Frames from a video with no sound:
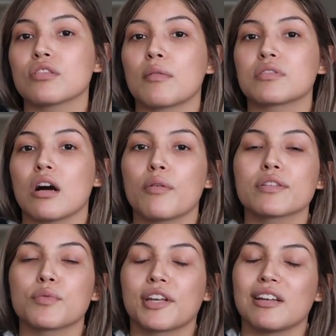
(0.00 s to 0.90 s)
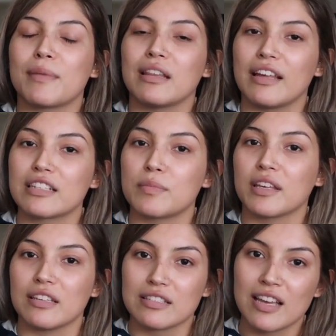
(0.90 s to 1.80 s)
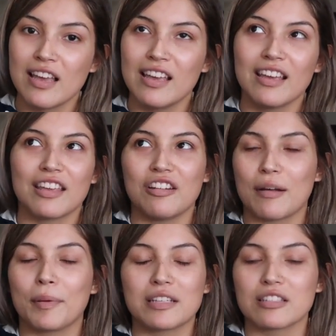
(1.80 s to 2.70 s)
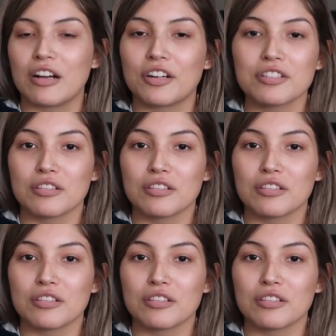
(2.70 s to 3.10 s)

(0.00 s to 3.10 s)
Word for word: So I was always working on my legs because, you know, I played soccer.